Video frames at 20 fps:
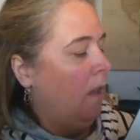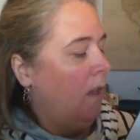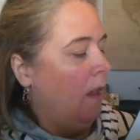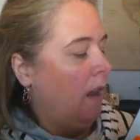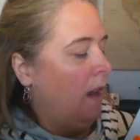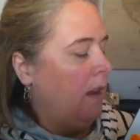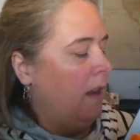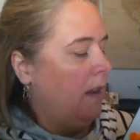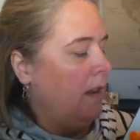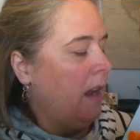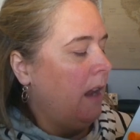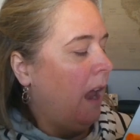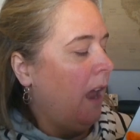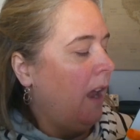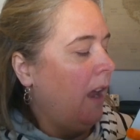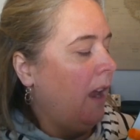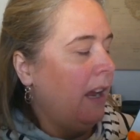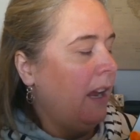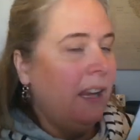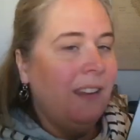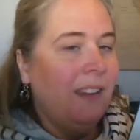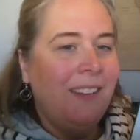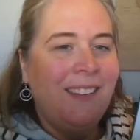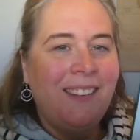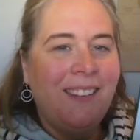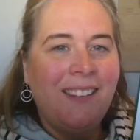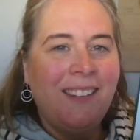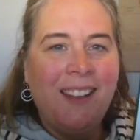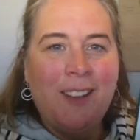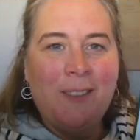9
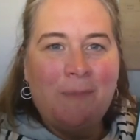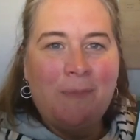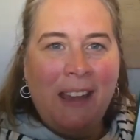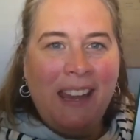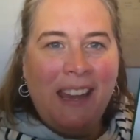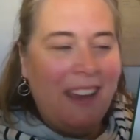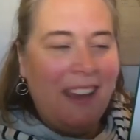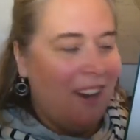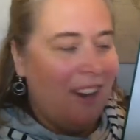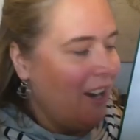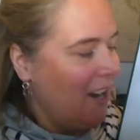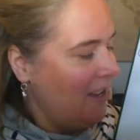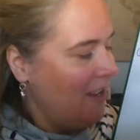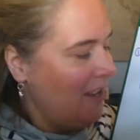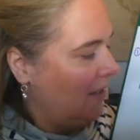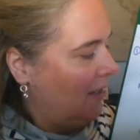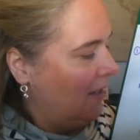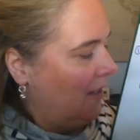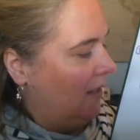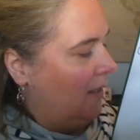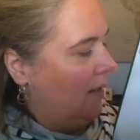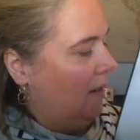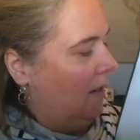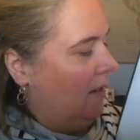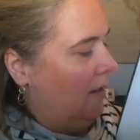of my carrots.